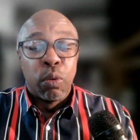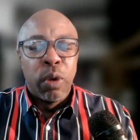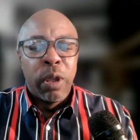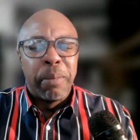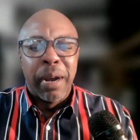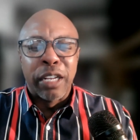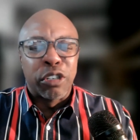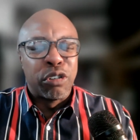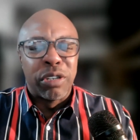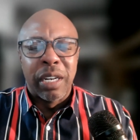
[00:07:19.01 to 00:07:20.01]
We
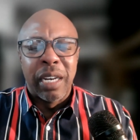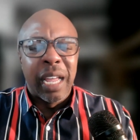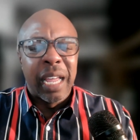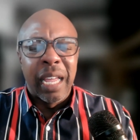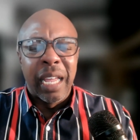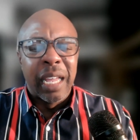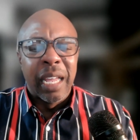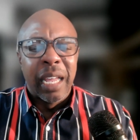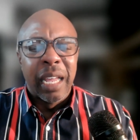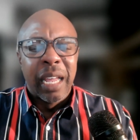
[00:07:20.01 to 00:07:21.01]
bless you today
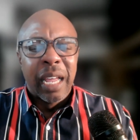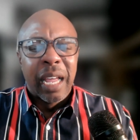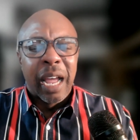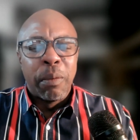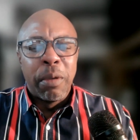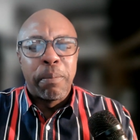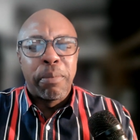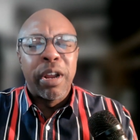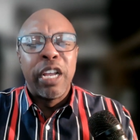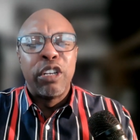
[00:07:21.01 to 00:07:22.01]
and we
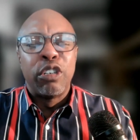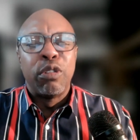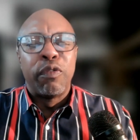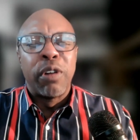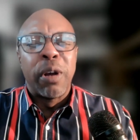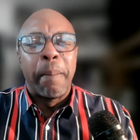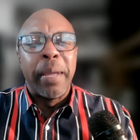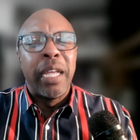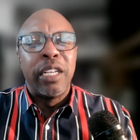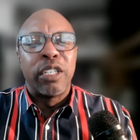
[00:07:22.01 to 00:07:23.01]
praise you for the
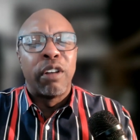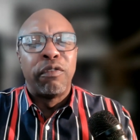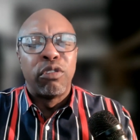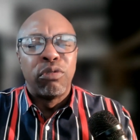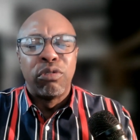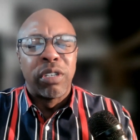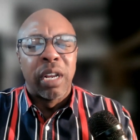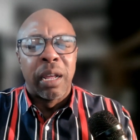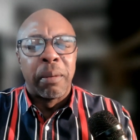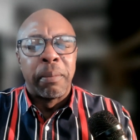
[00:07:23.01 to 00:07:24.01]
peace of
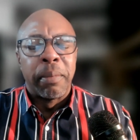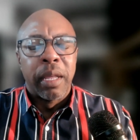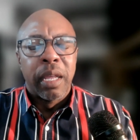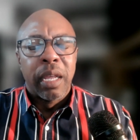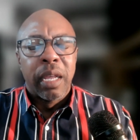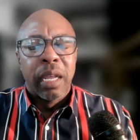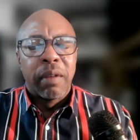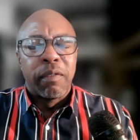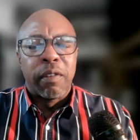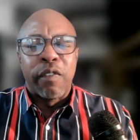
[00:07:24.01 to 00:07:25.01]
Jerusalem,
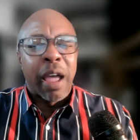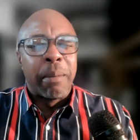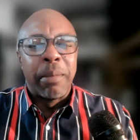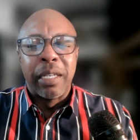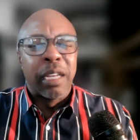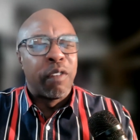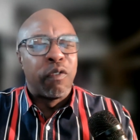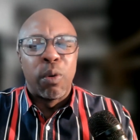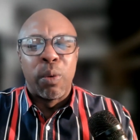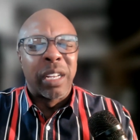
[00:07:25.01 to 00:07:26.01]
for families
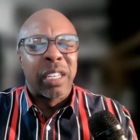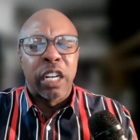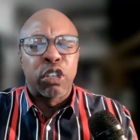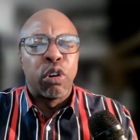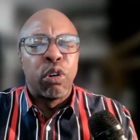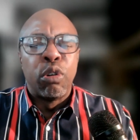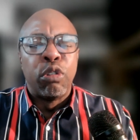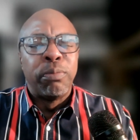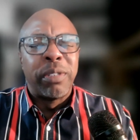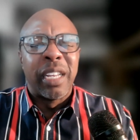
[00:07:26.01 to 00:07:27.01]
everywhere. Touch
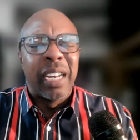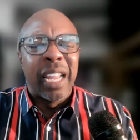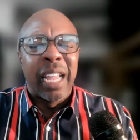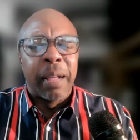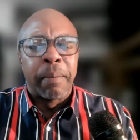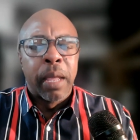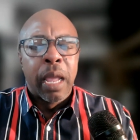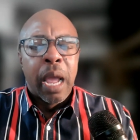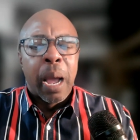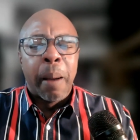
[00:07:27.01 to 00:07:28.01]
homes today,
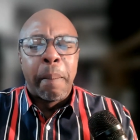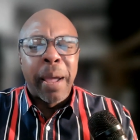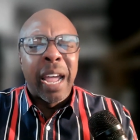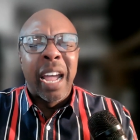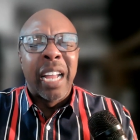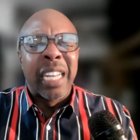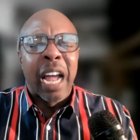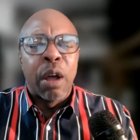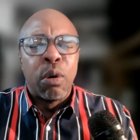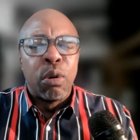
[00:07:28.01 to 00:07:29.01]
appear to
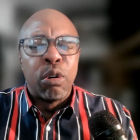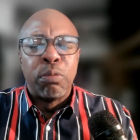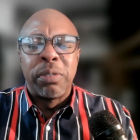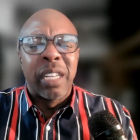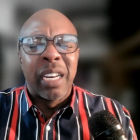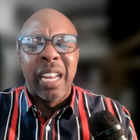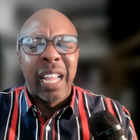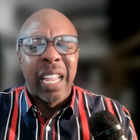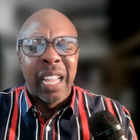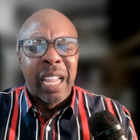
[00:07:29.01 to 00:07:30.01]
our homes
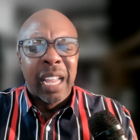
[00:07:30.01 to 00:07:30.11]
today.